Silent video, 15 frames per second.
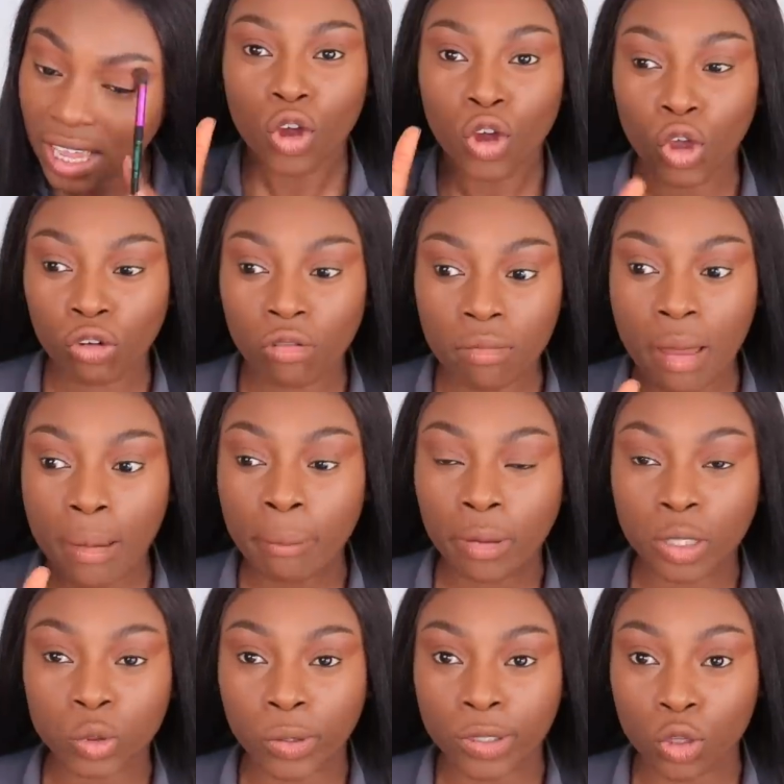Who
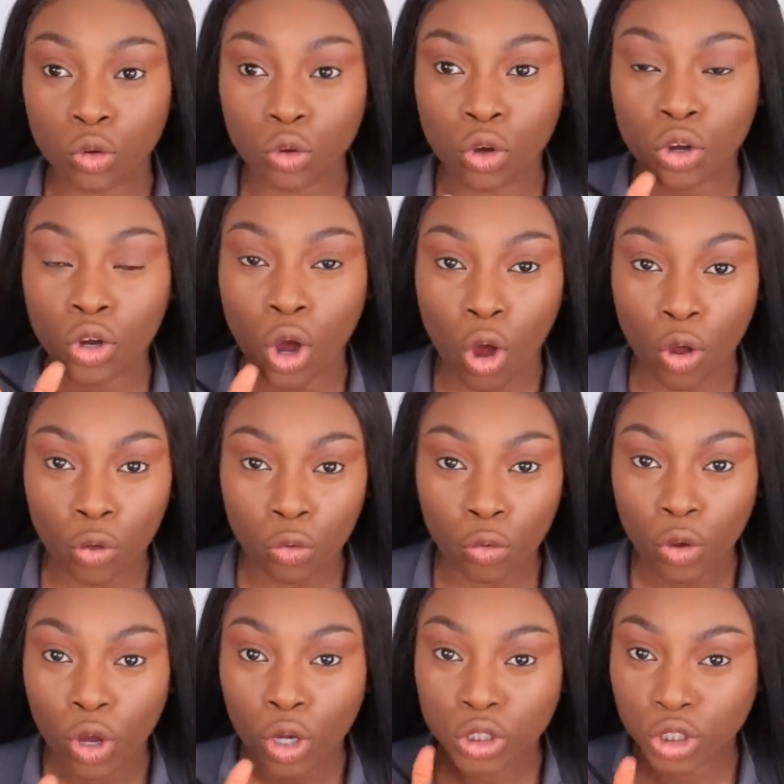remembers when you could go
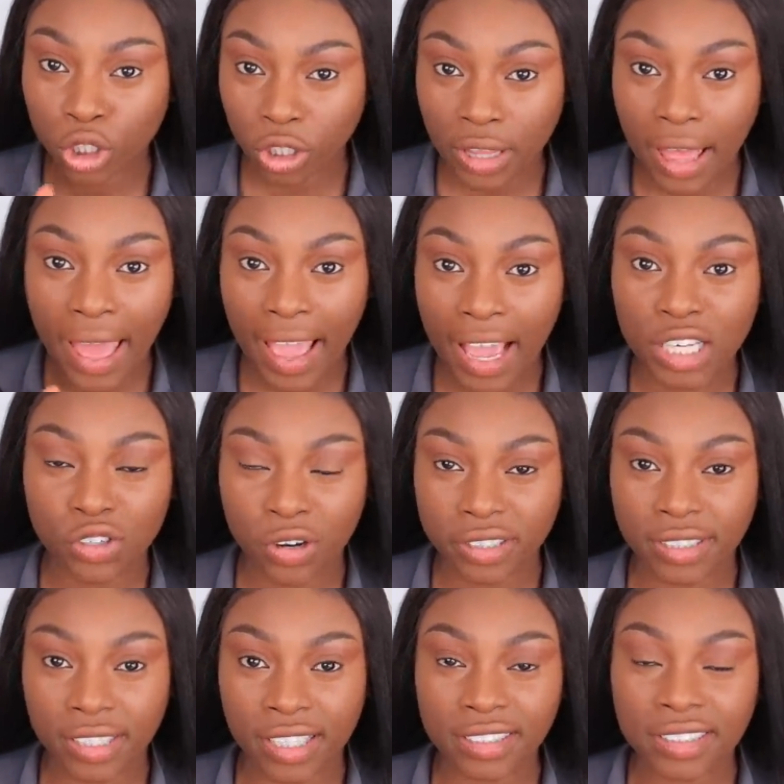to the
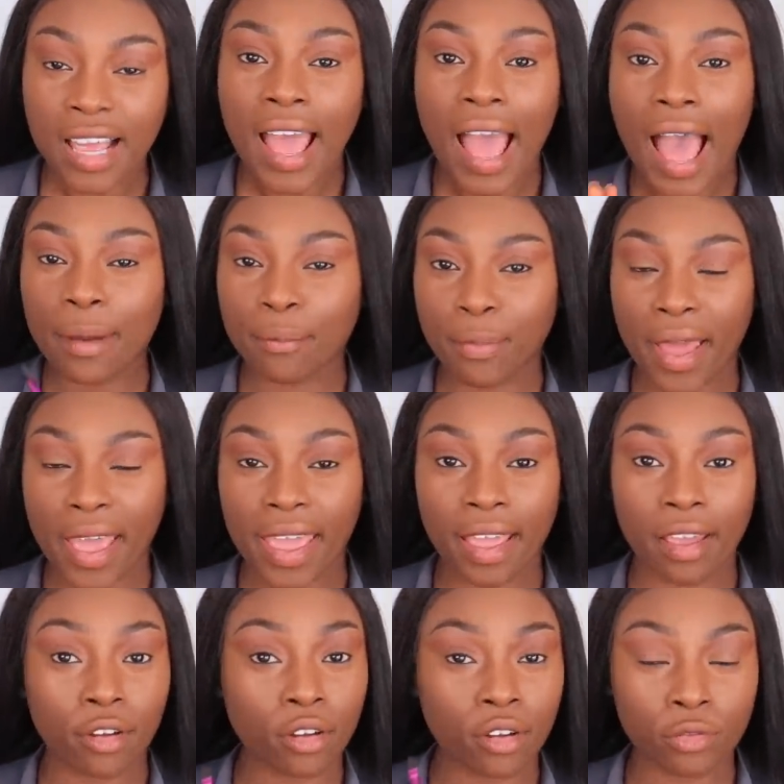hairdressers and
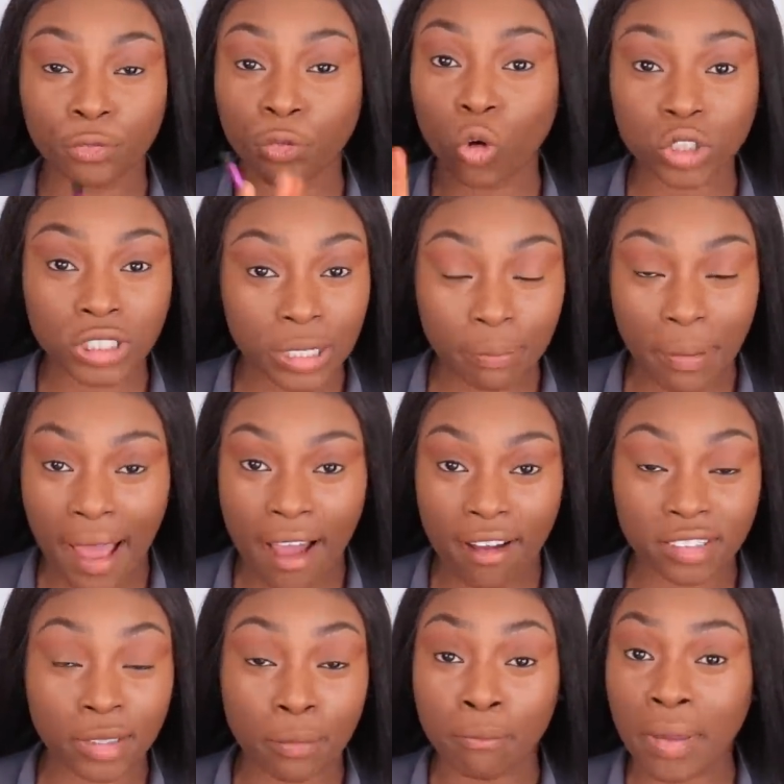pay
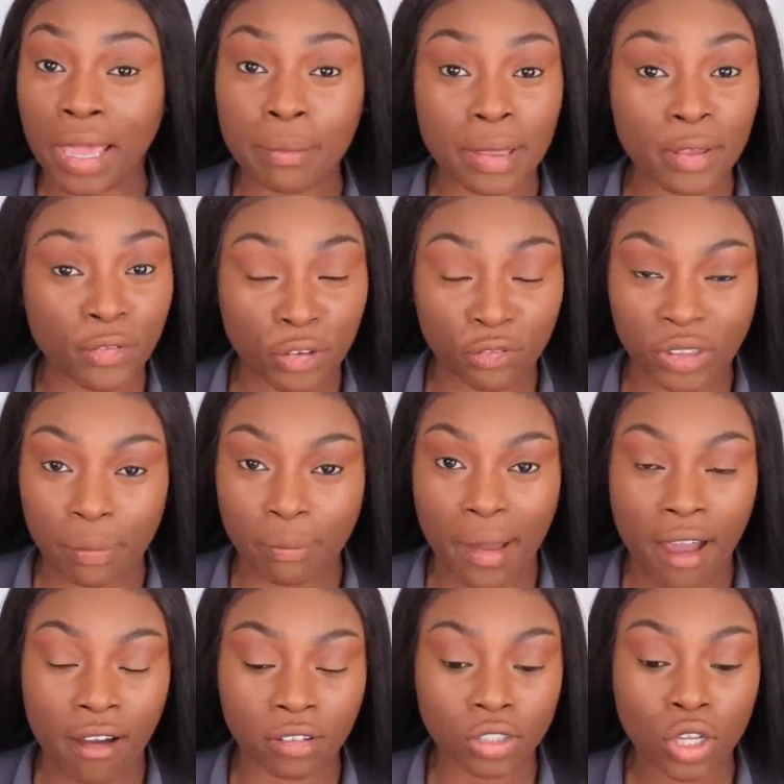£40, maybe
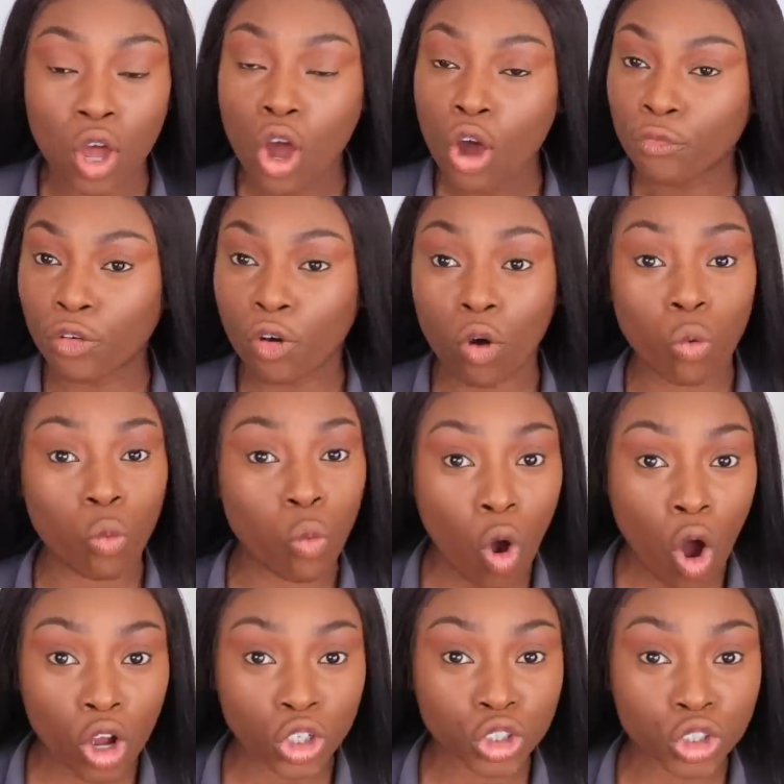£50 for a
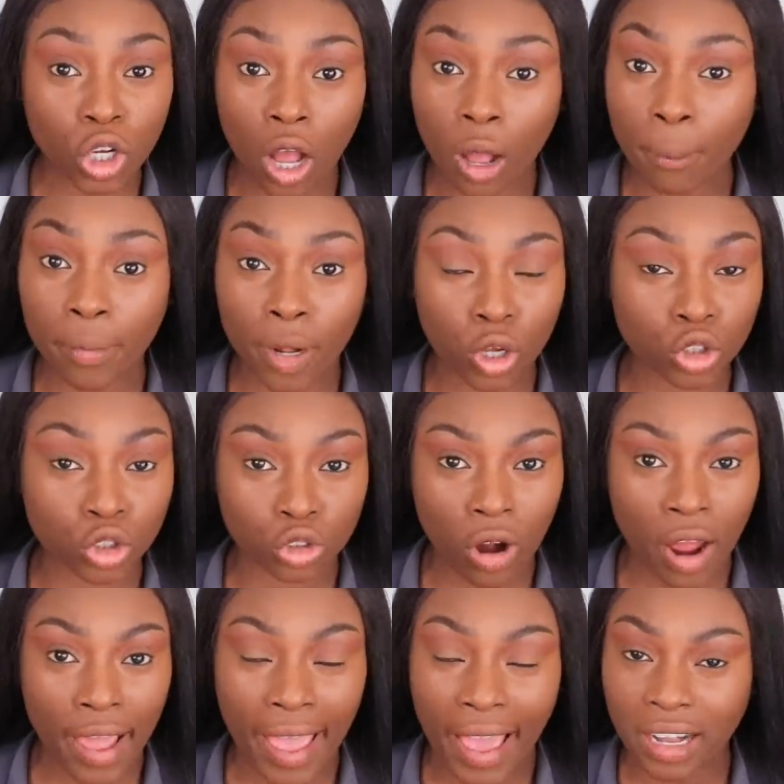wash, a blow
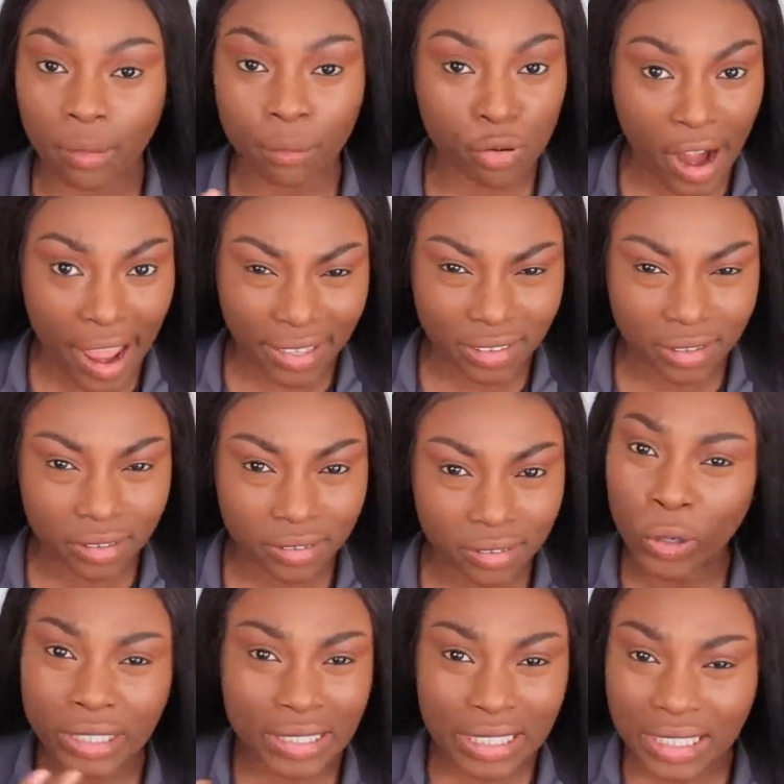dry and a press?
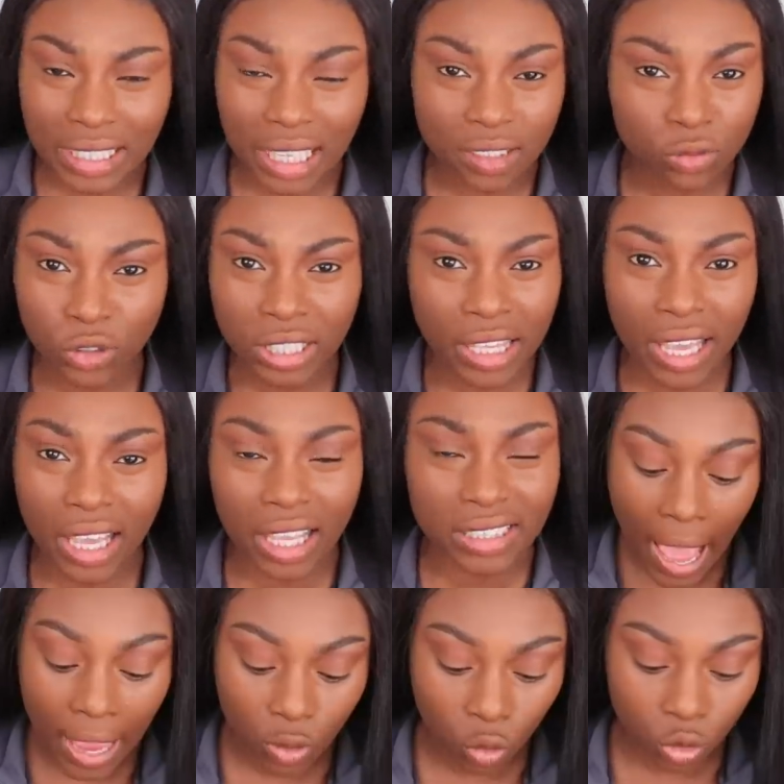We did this for years.
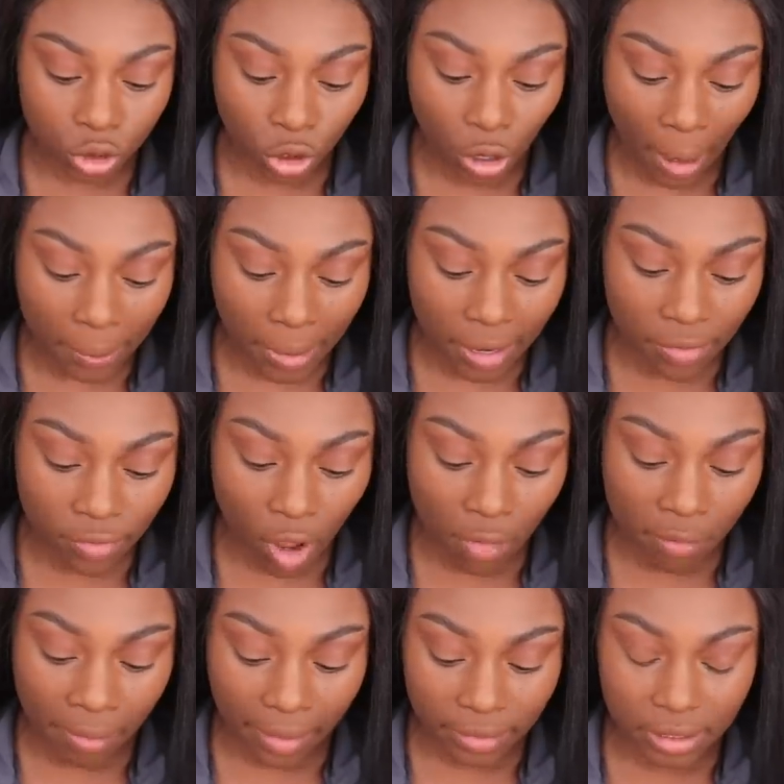And also I'm kind of
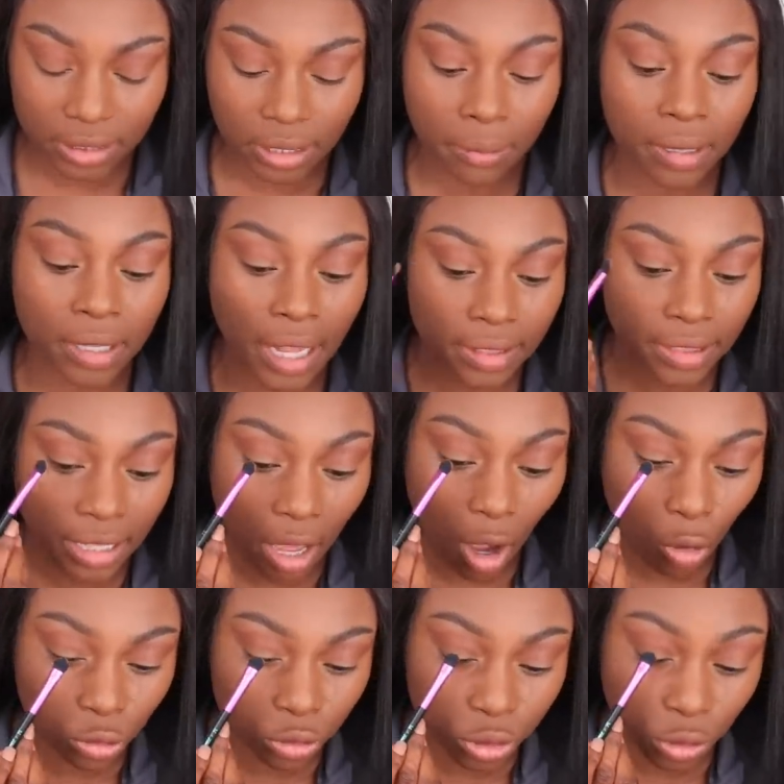going back to some of like the
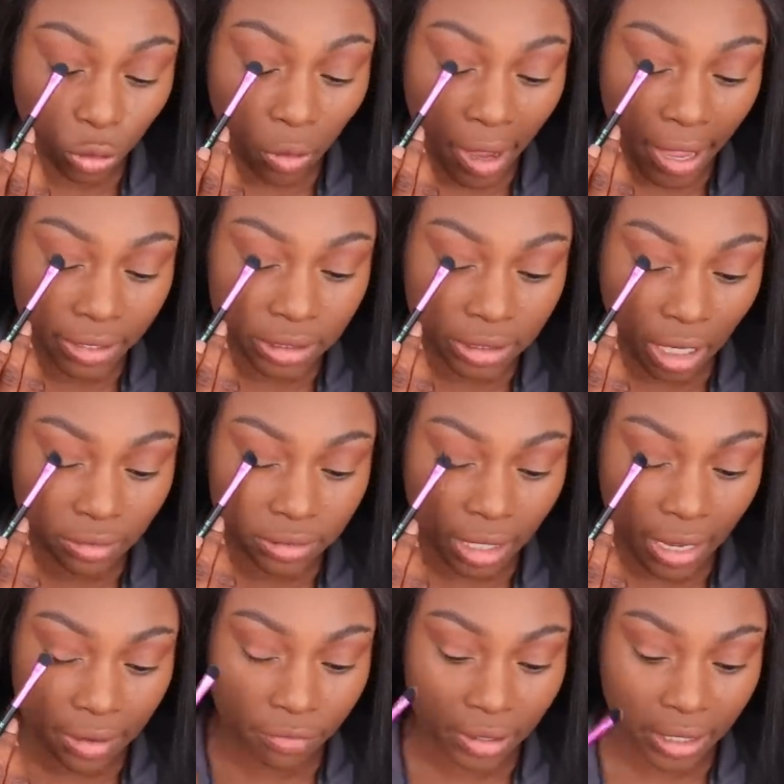old school hairstyles that
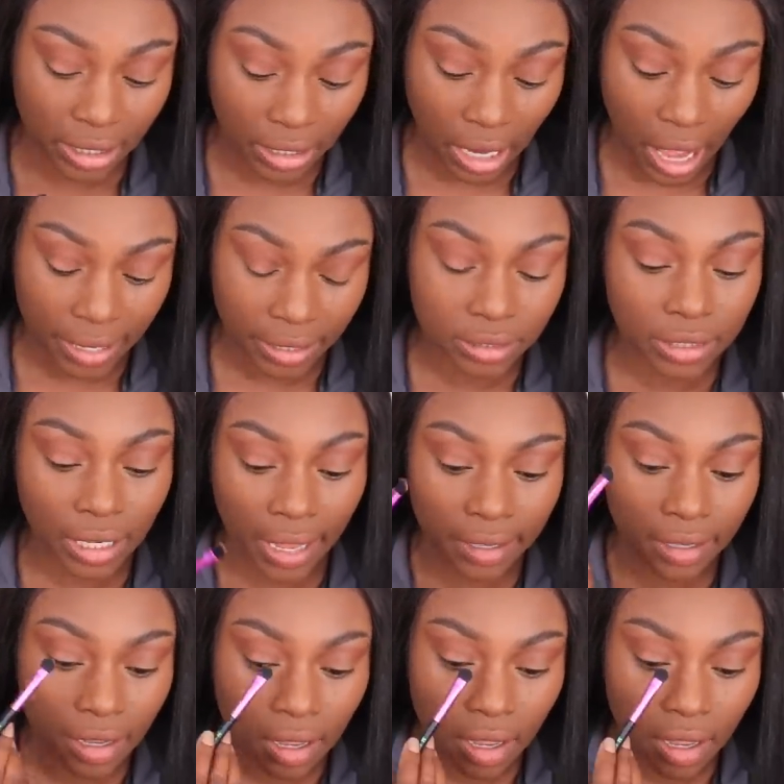I really liked, like